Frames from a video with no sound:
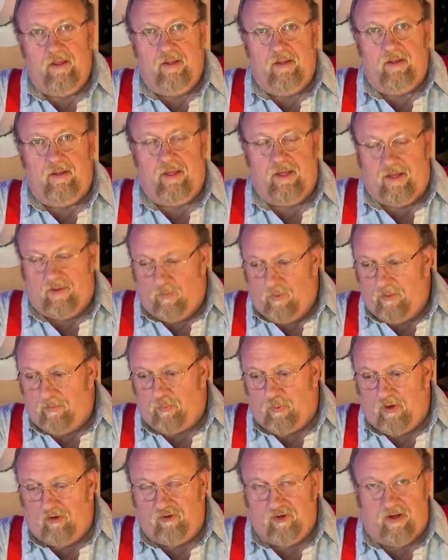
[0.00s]
yeah, we
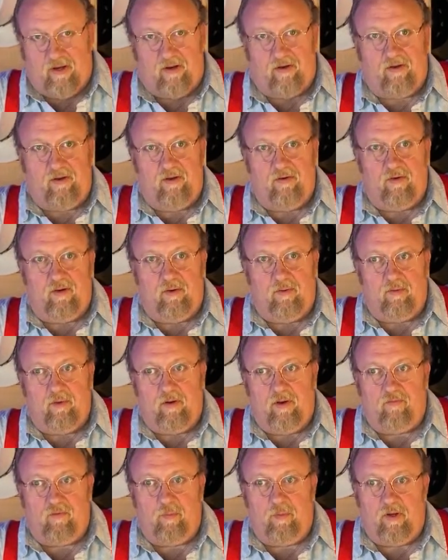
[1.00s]
appreciate it.
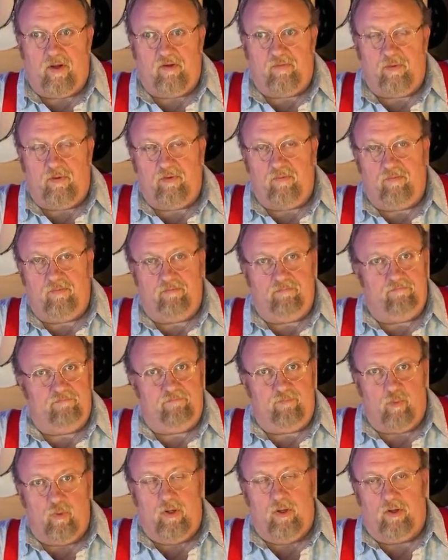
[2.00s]
Everybody's been
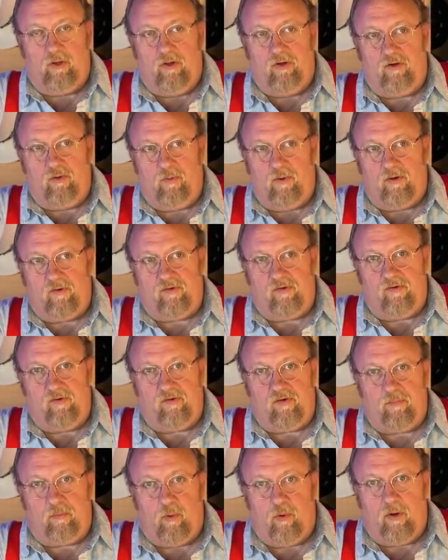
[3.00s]
real good to us and
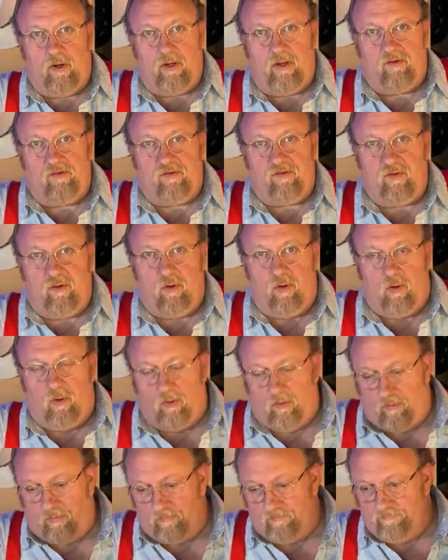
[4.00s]
supporting us the
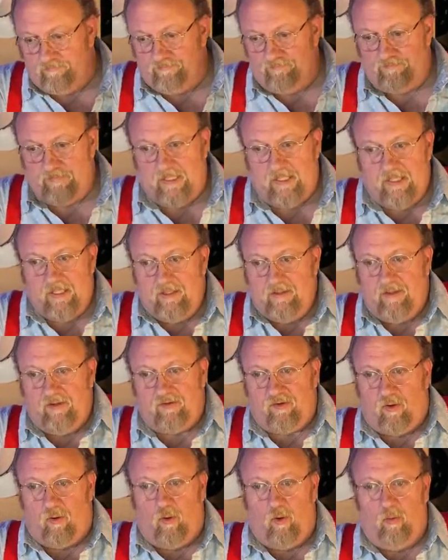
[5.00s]
whole. This
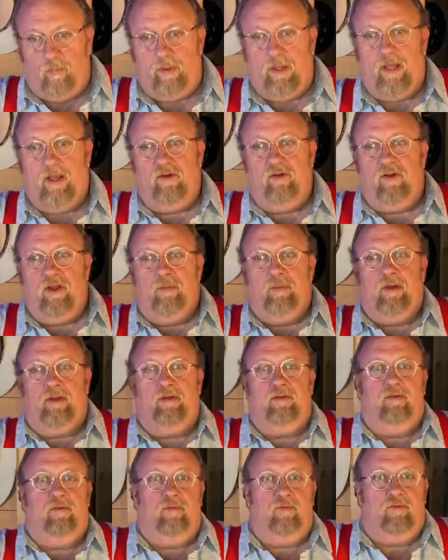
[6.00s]
whole pandemic,
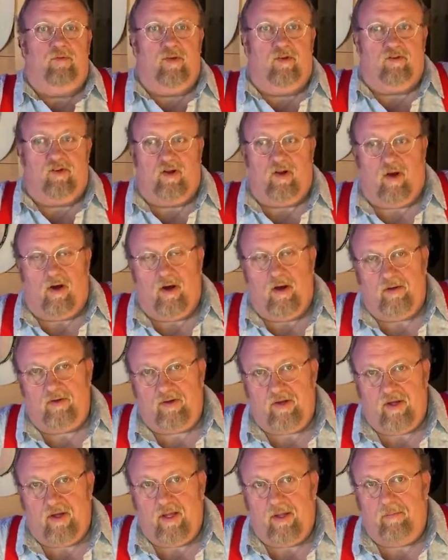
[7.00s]
such an odd
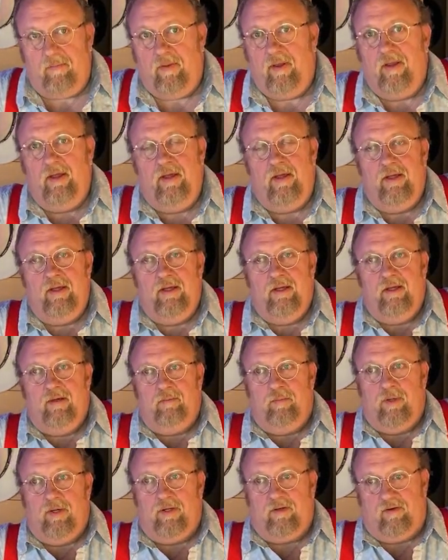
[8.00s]
time,
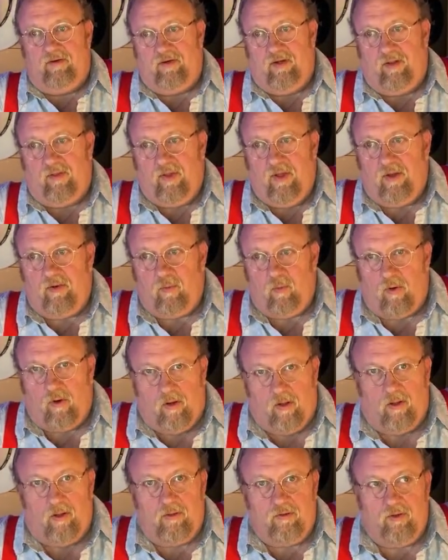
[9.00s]
but I think we're
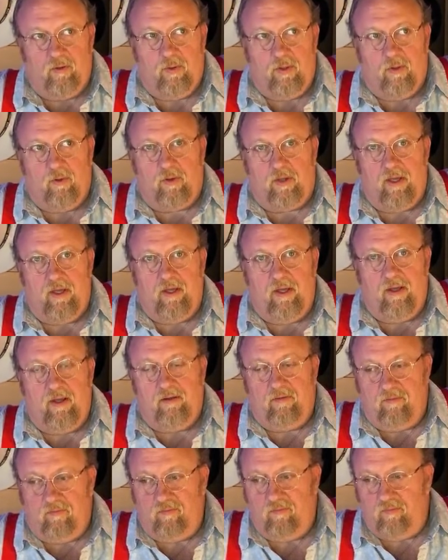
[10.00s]
all doing okay,
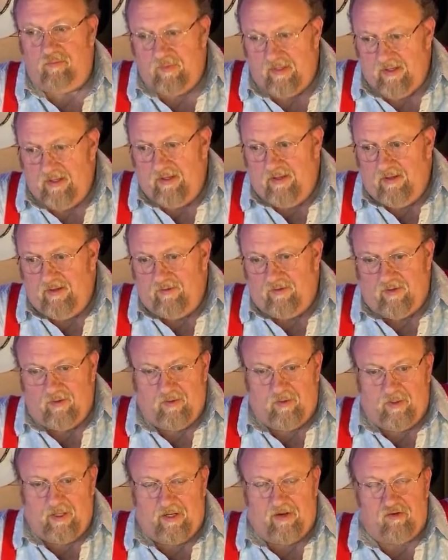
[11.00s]
and the
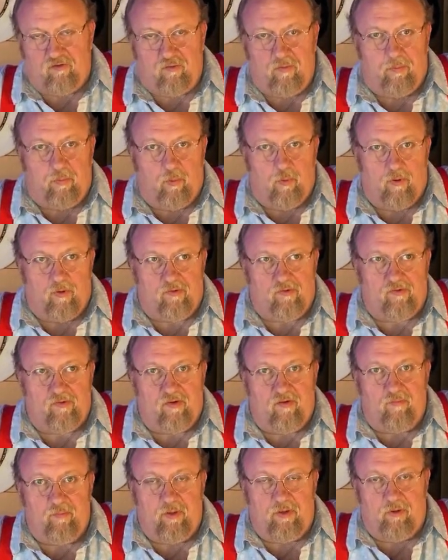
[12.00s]
latest reports
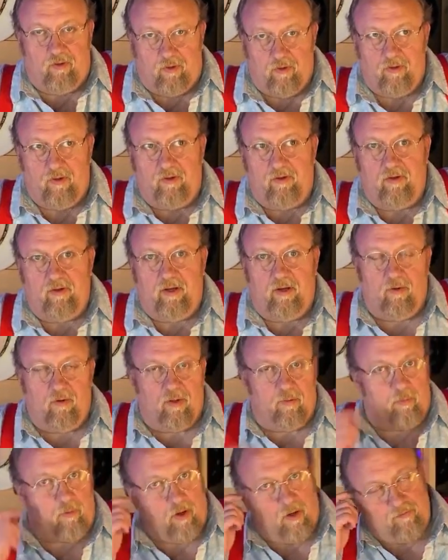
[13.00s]
have been good here in the
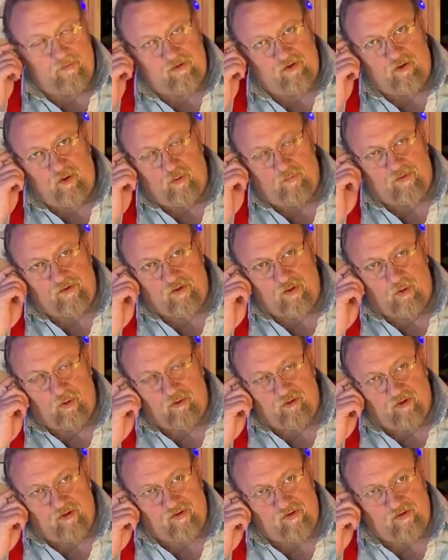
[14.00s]
province of Nova
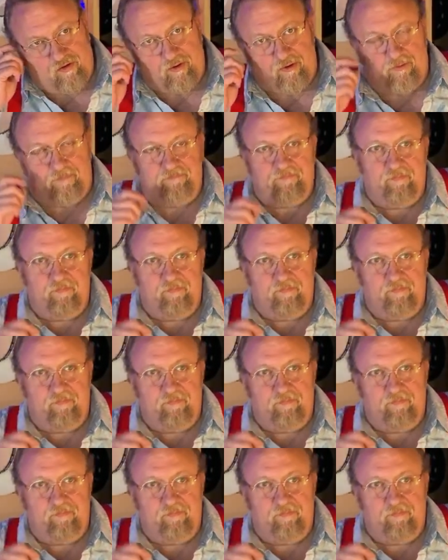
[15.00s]
Scotia, so